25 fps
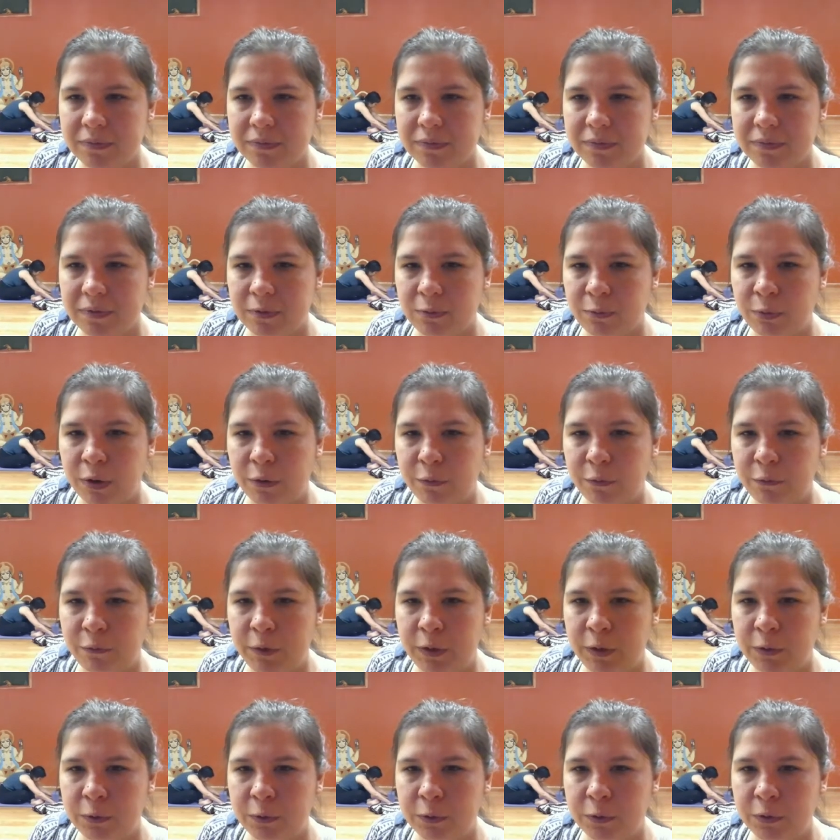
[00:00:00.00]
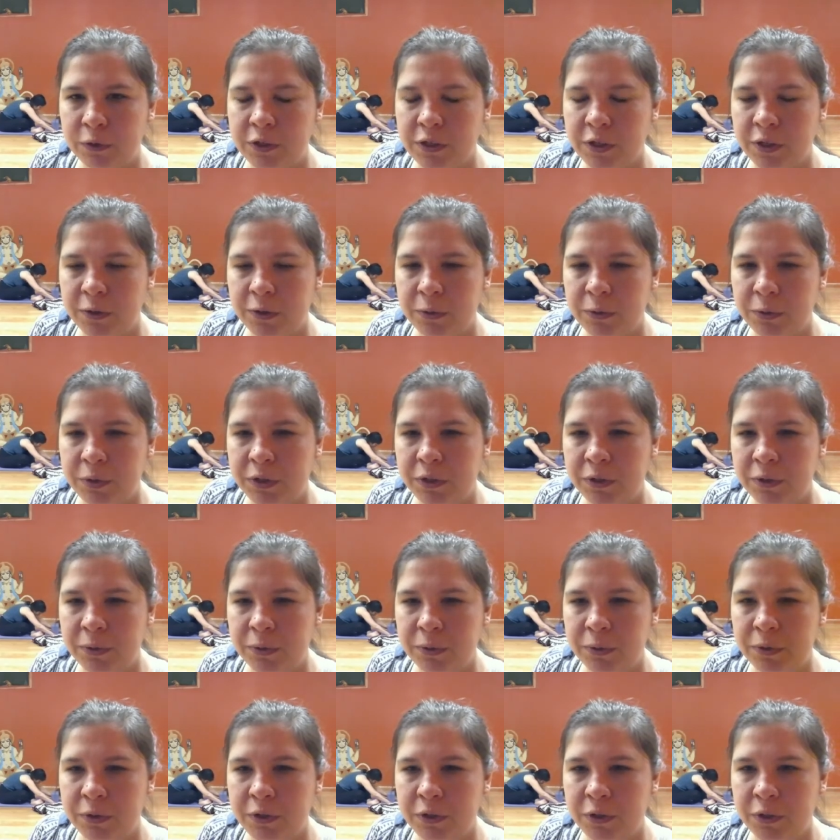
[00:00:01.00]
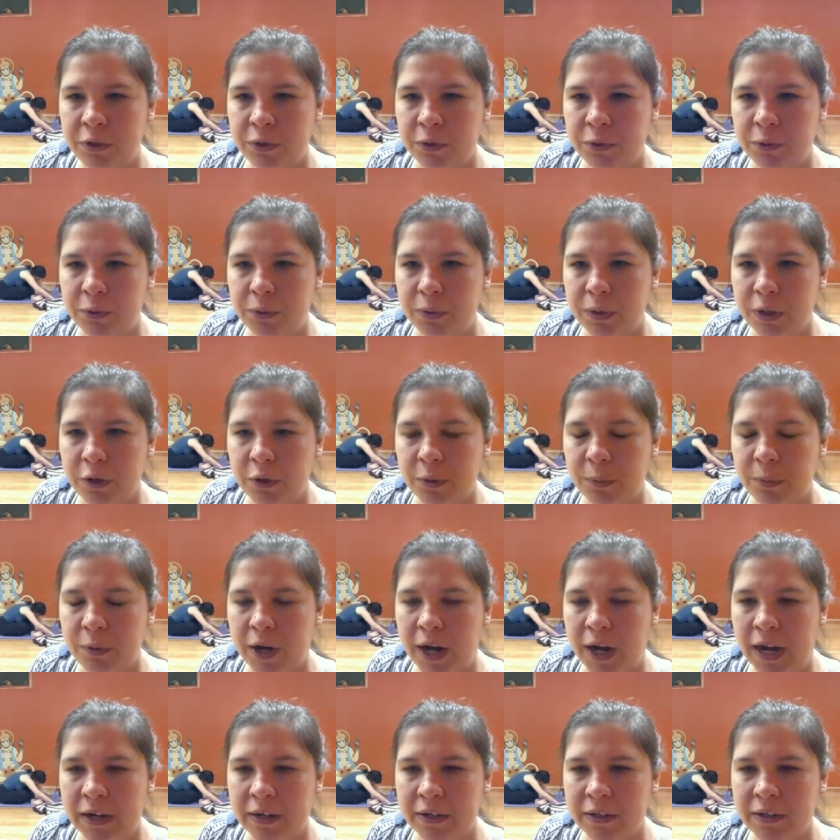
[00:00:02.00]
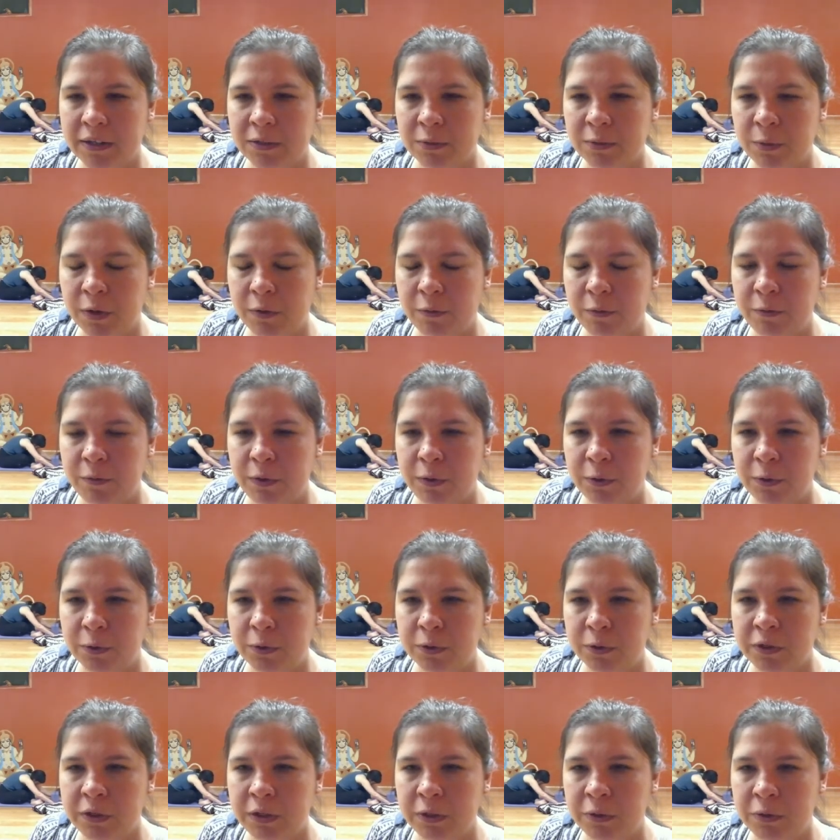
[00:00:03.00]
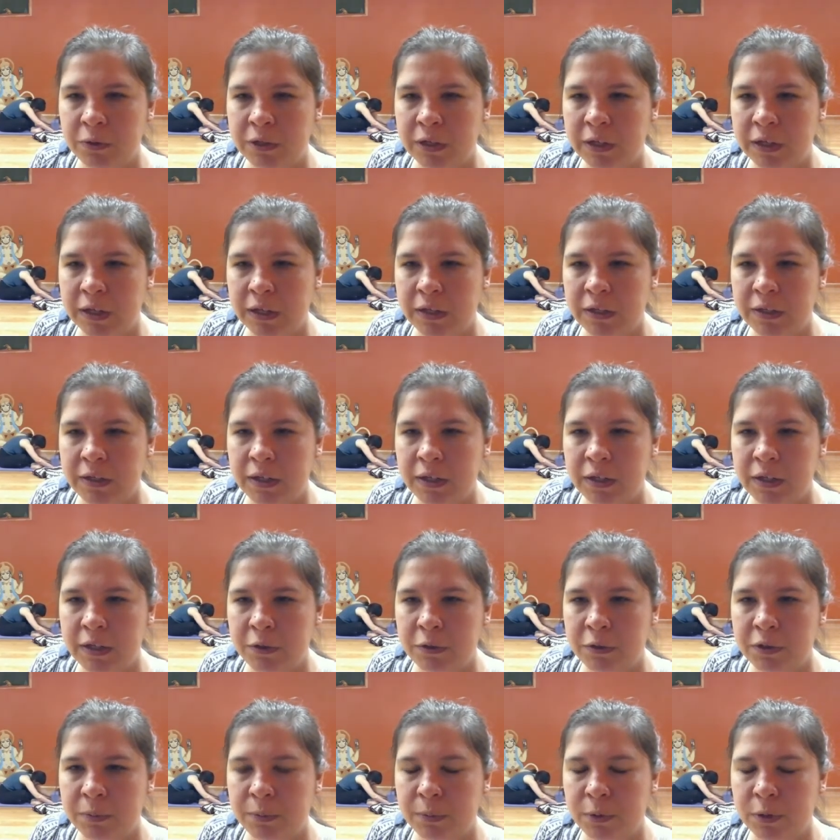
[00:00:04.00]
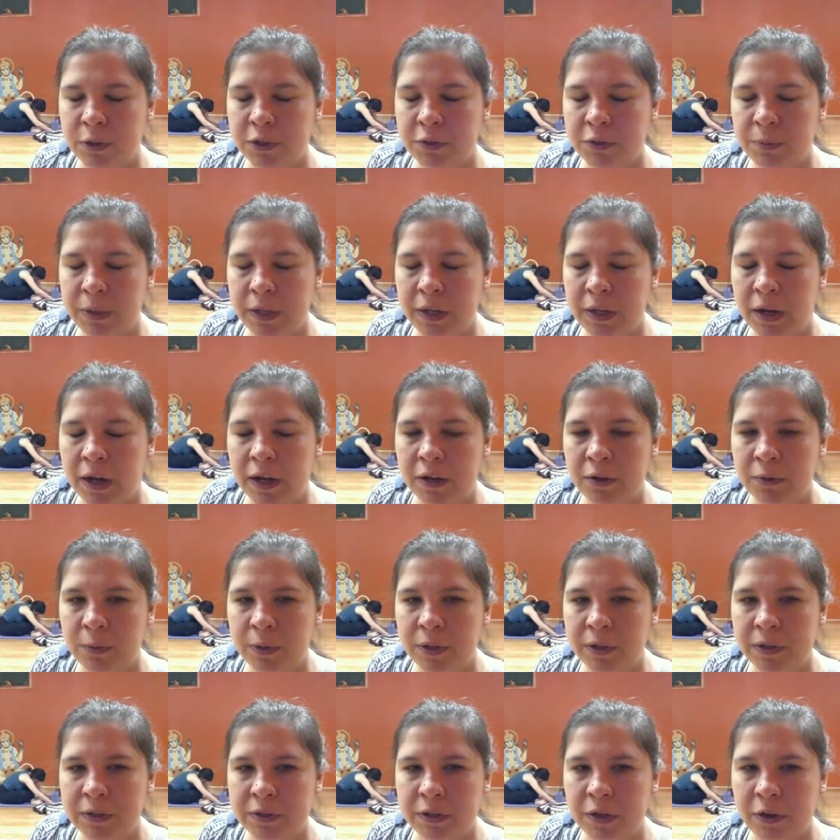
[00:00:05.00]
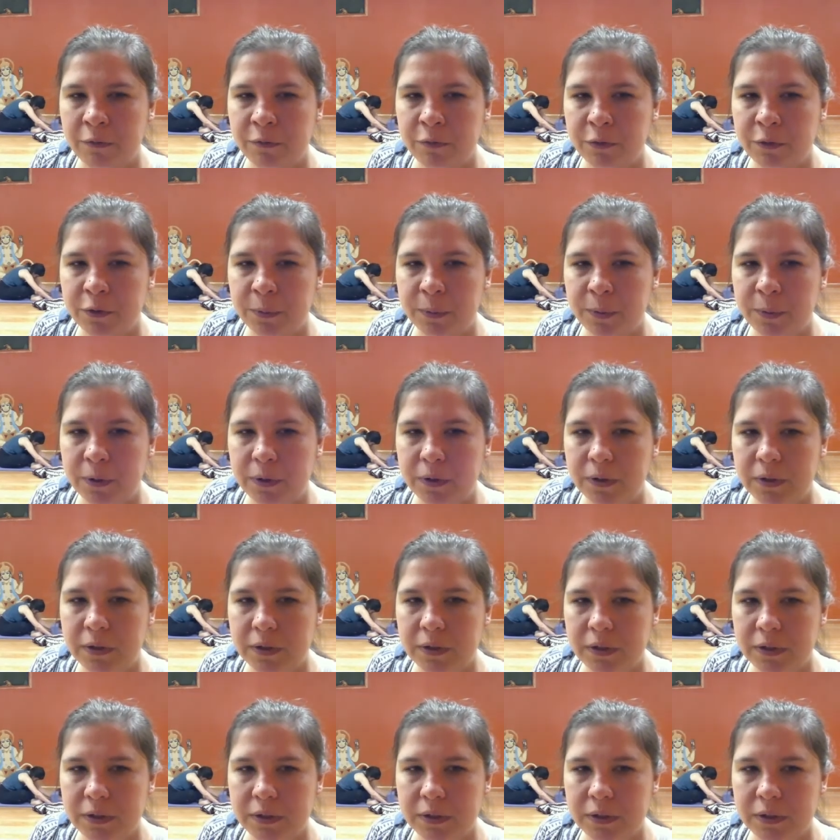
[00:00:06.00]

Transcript: What fuels you to do your practice? What fuels you to continue to push beyond what is comfortable?